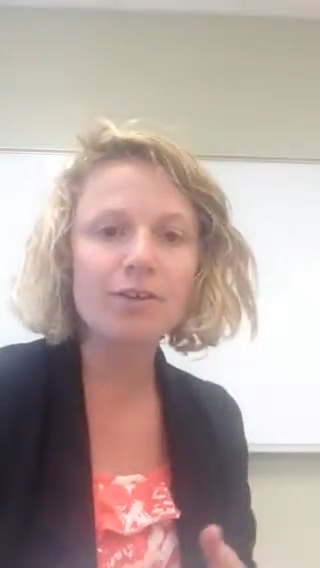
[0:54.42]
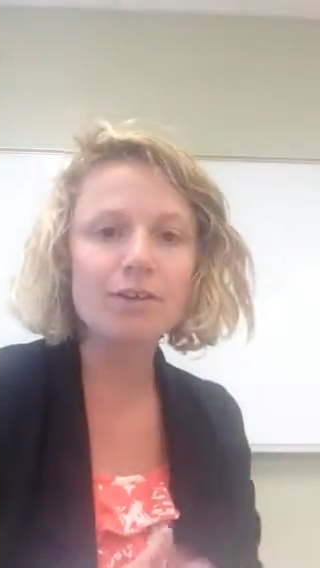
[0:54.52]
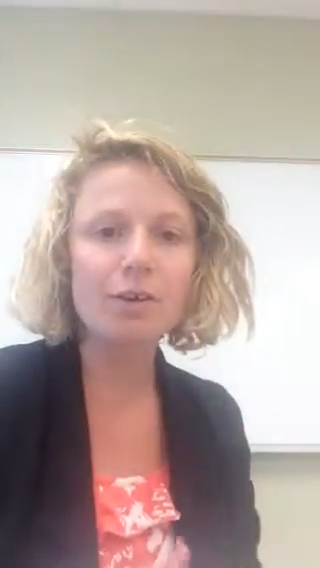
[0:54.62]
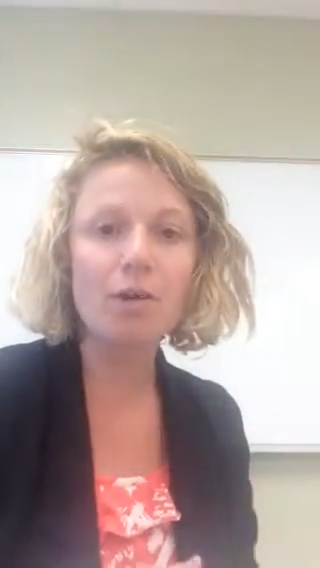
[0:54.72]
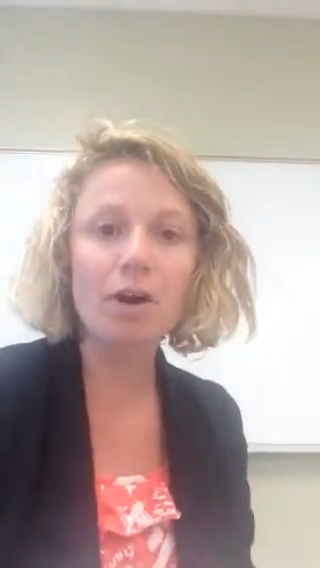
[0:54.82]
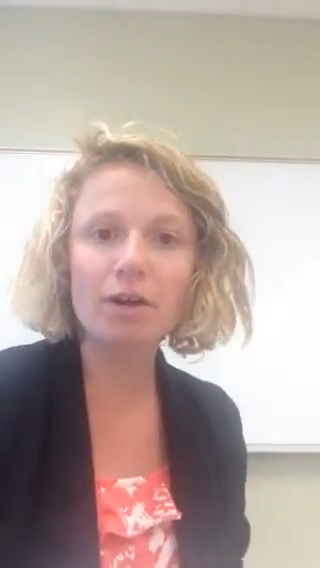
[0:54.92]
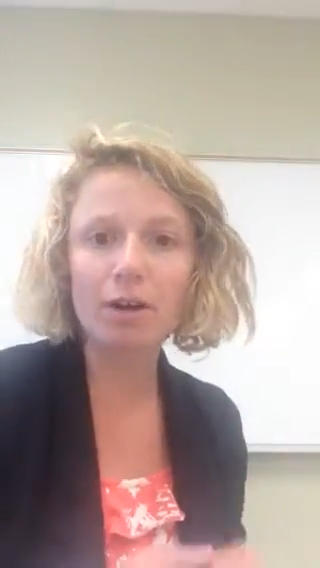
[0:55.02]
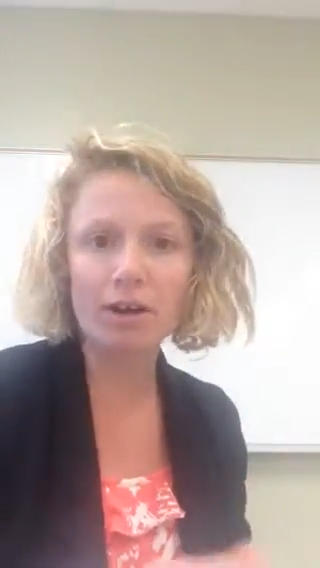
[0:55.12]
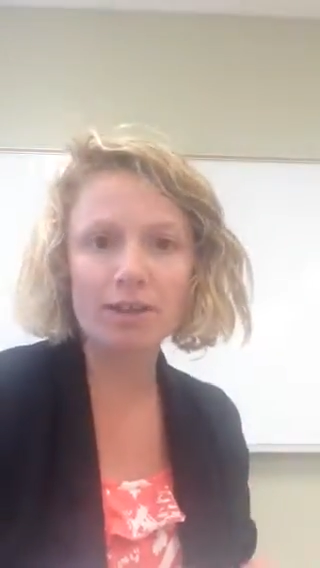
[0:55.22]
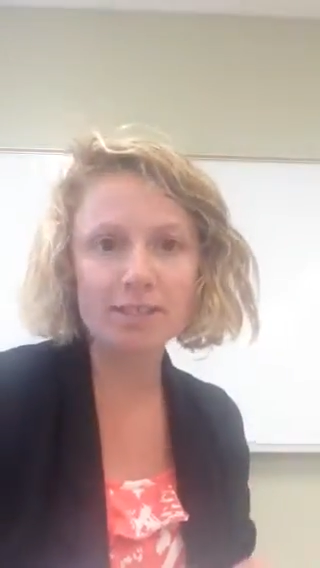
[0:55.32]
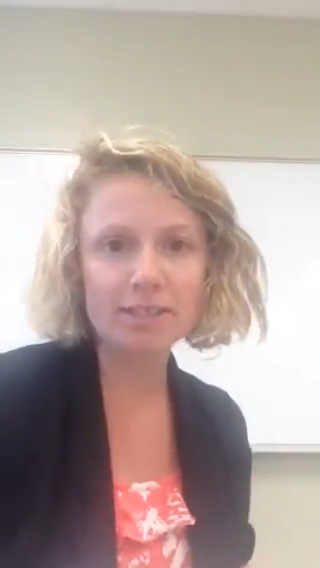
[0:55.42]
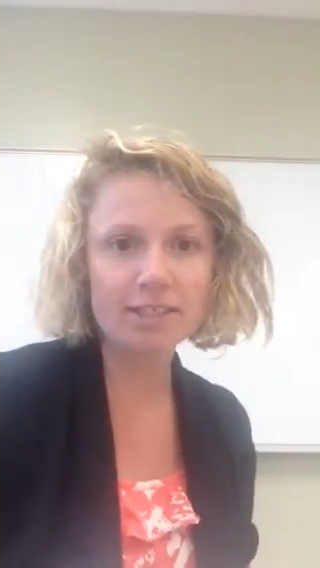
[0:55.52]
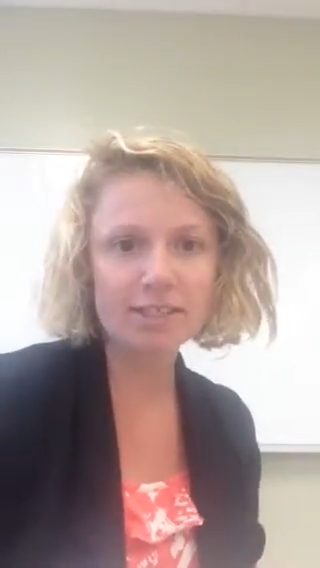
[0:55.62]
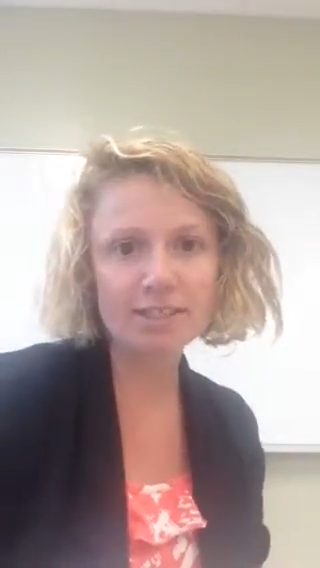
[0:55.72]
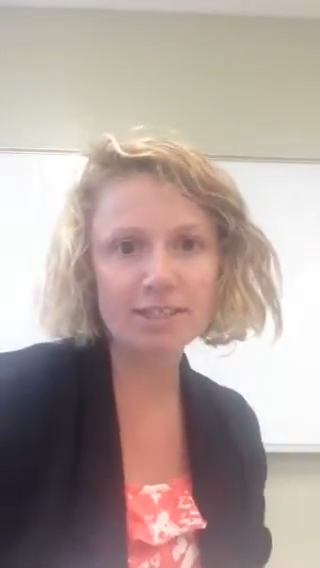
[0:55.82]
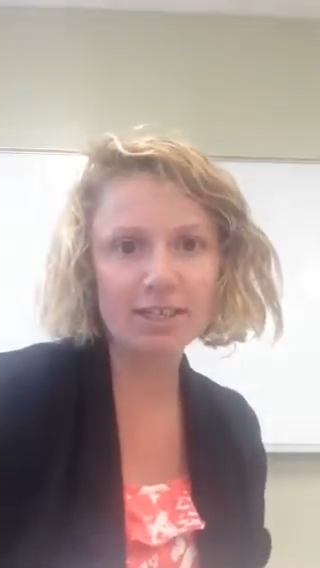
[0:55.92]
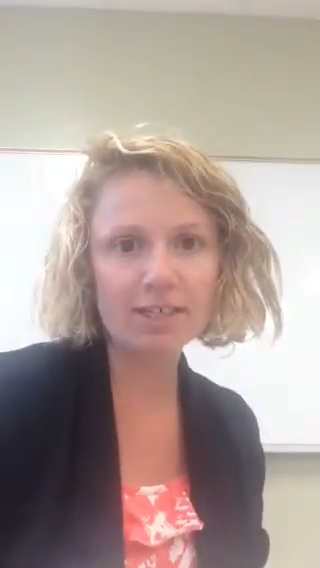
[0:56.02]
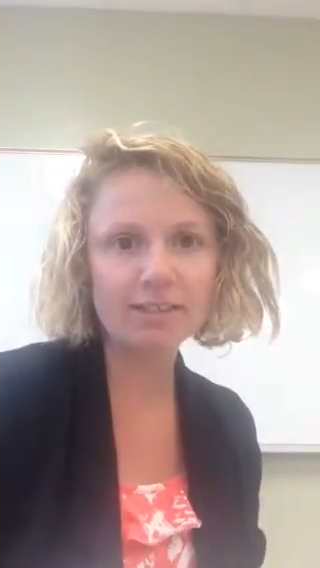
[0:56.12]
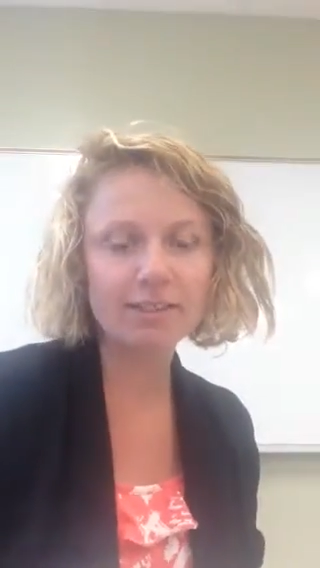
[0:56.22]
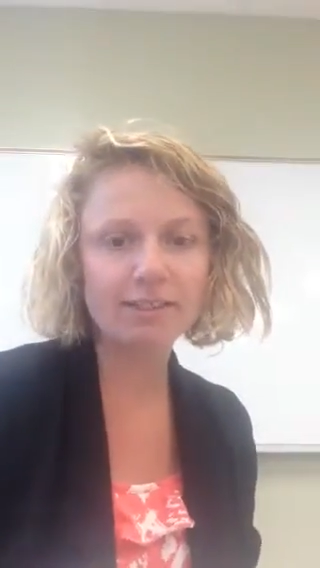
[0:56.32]
So our cause in this
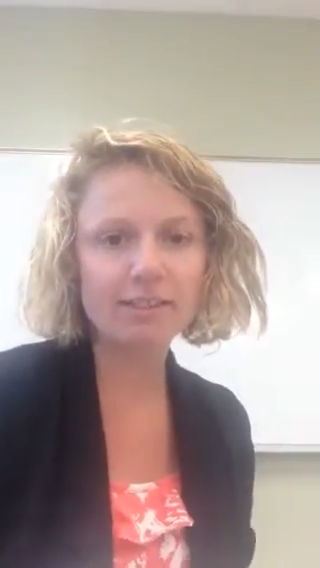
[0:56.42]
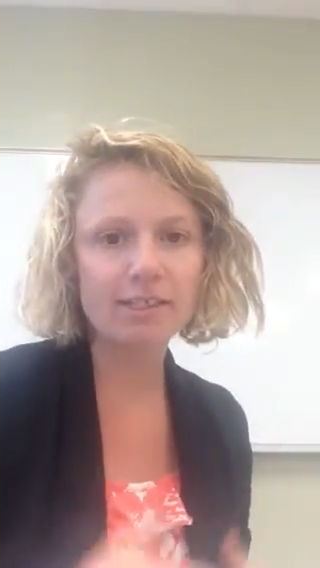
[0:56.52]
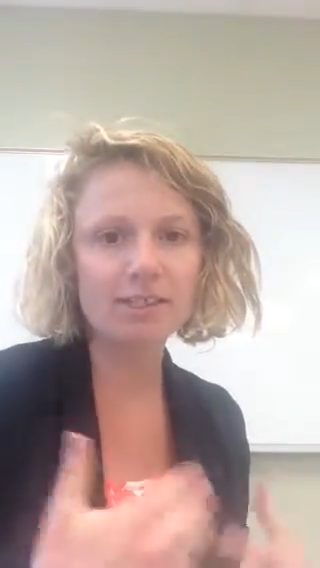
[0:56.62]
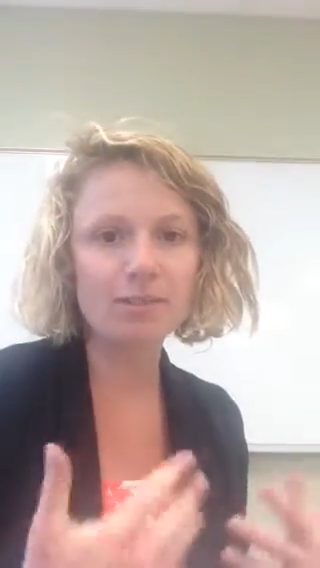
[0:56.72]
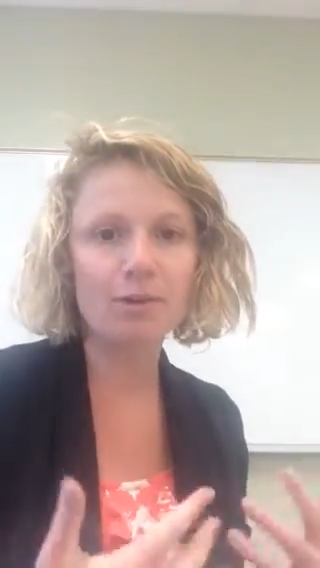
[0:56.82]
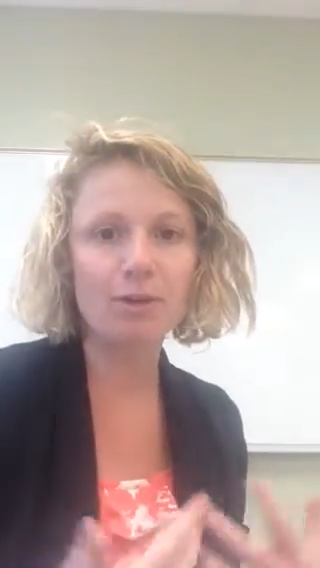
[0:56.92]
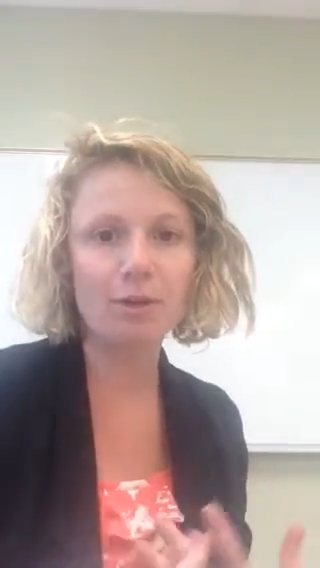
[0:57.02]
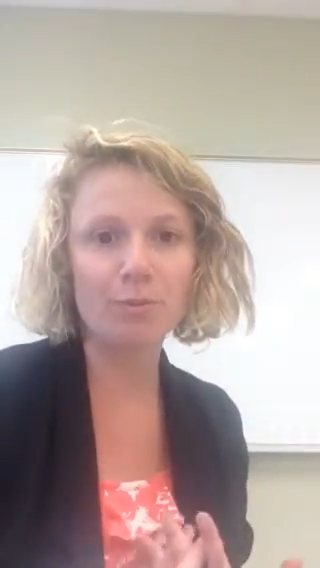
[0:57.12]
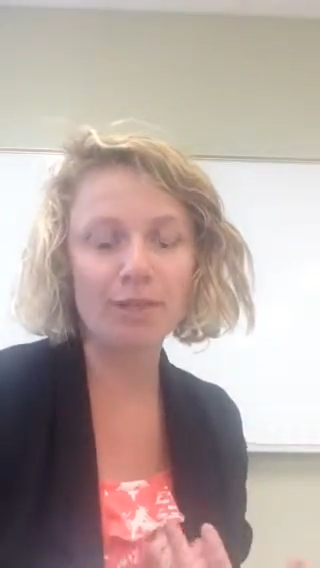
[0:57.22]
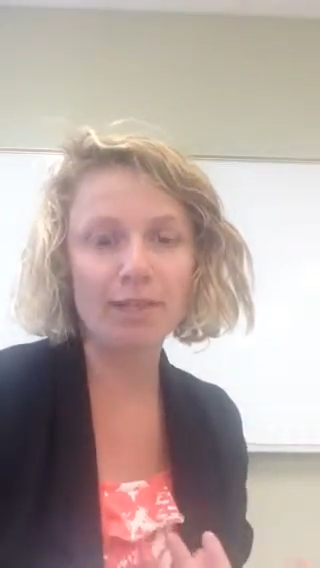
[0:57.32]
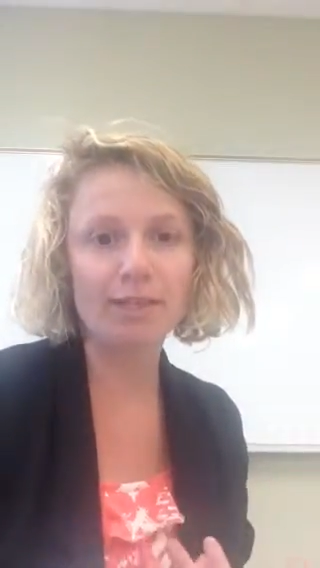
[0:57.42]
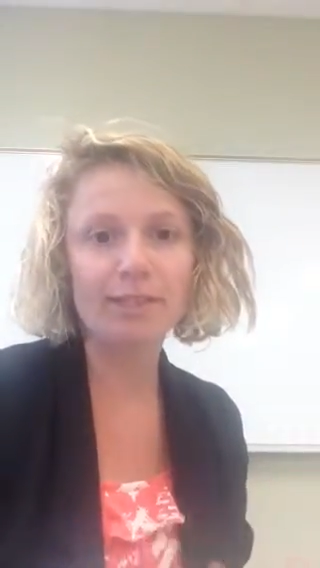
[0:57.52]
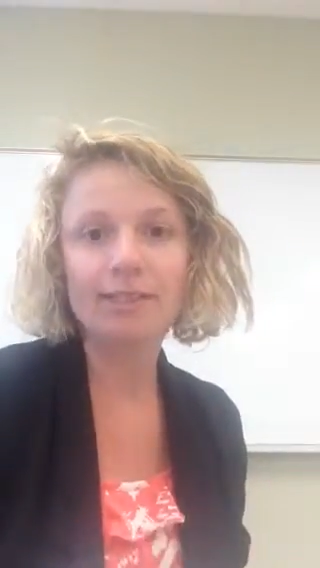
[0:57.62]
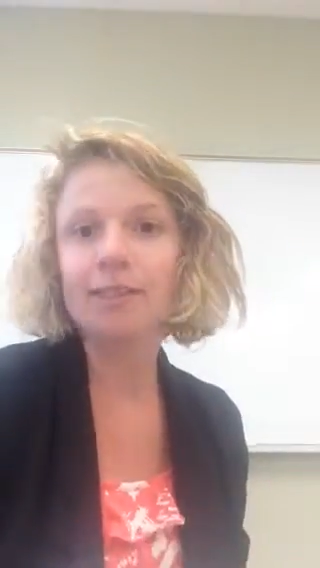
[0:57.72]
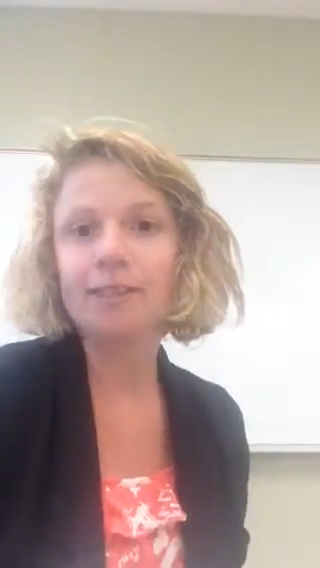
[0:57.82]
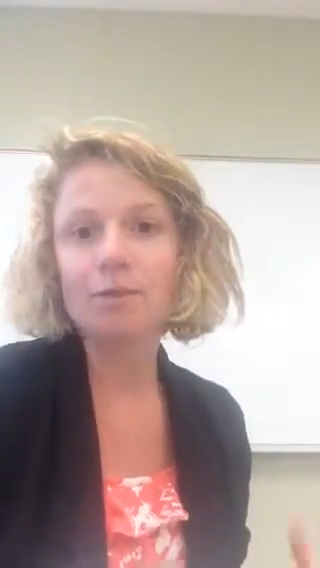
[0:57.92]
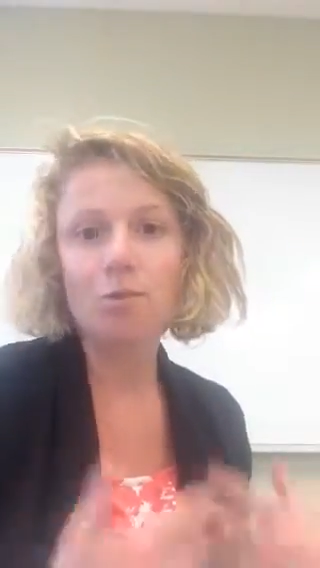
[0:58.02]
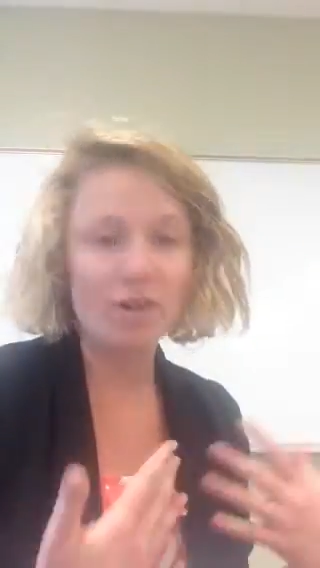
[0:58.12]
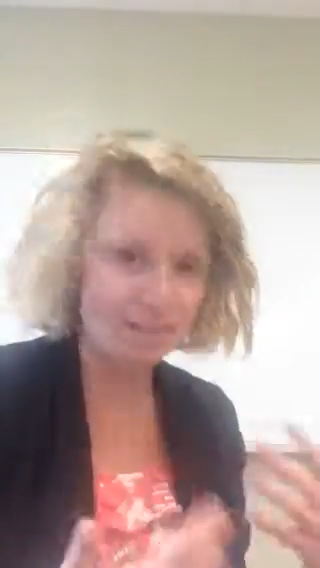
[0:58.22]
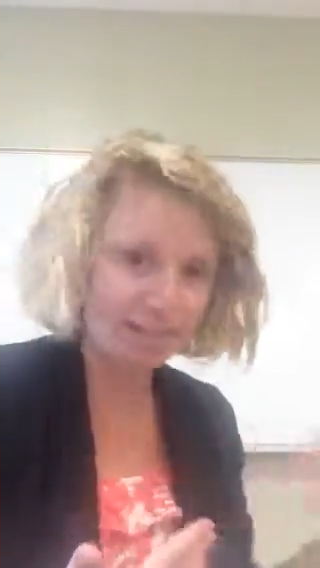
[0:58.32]
essay is going to be
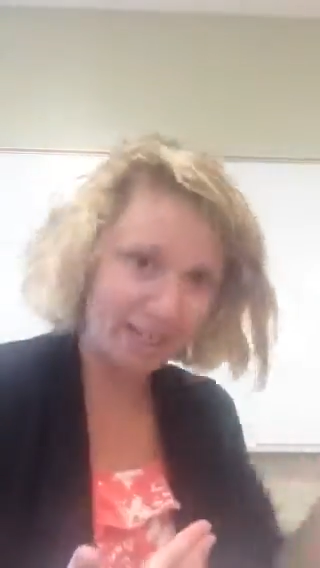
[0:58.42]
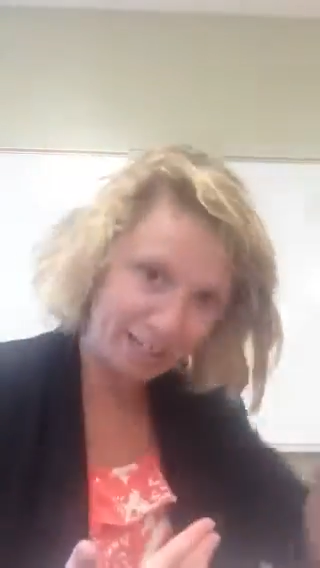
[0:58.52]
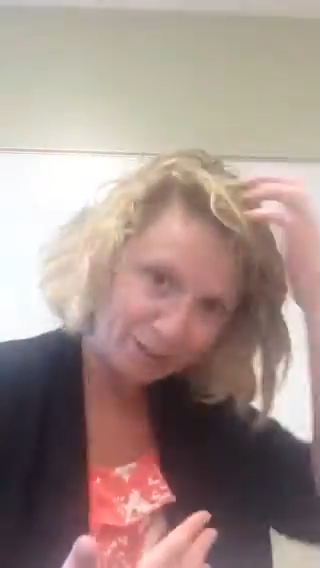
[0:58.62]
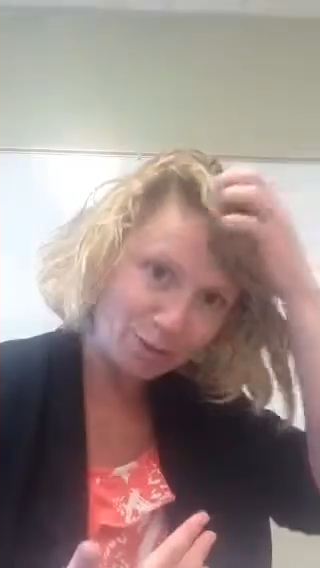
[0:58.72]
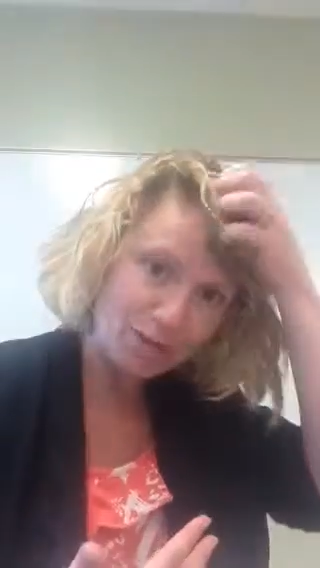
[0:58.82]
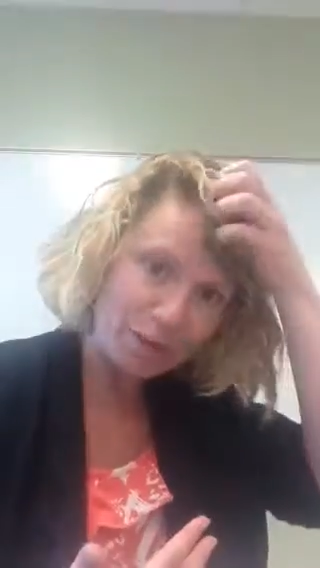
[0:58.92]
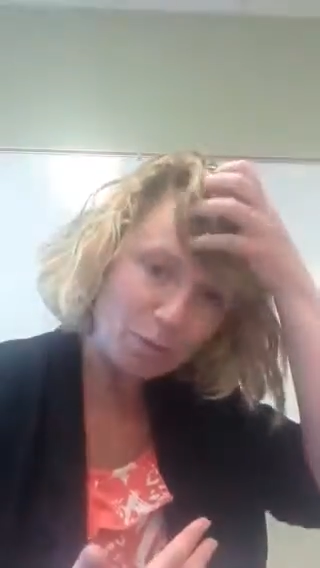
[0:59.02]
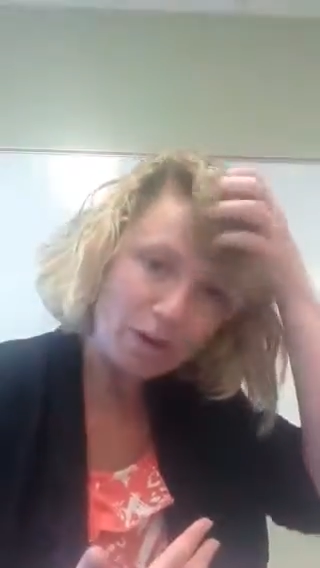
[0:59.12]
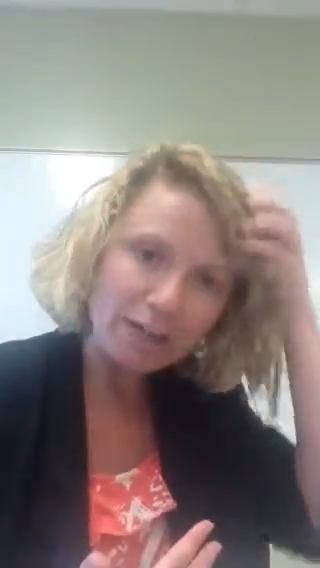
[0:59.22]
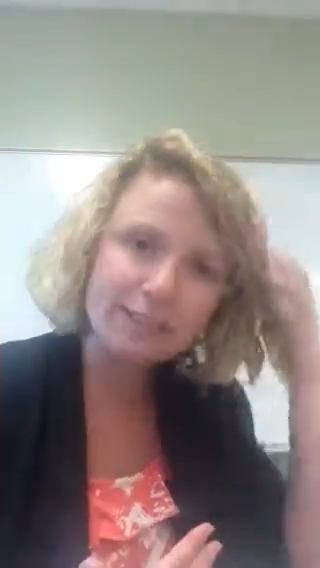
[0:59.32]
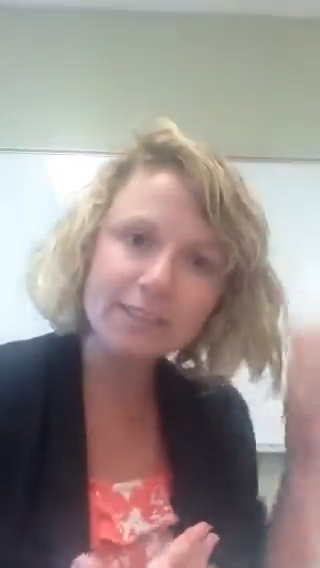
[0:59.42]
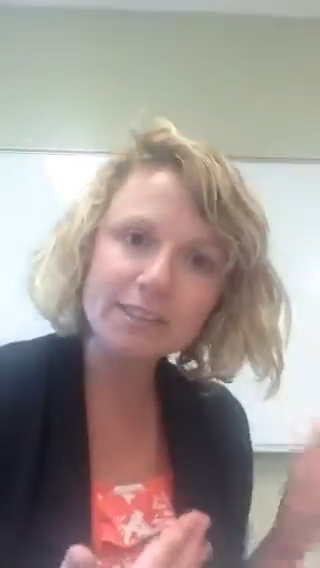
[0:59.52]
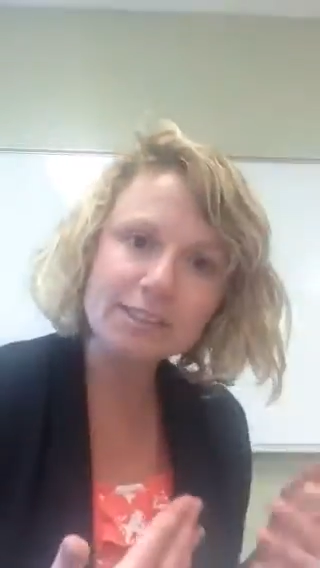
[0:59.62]
one side gets what they want.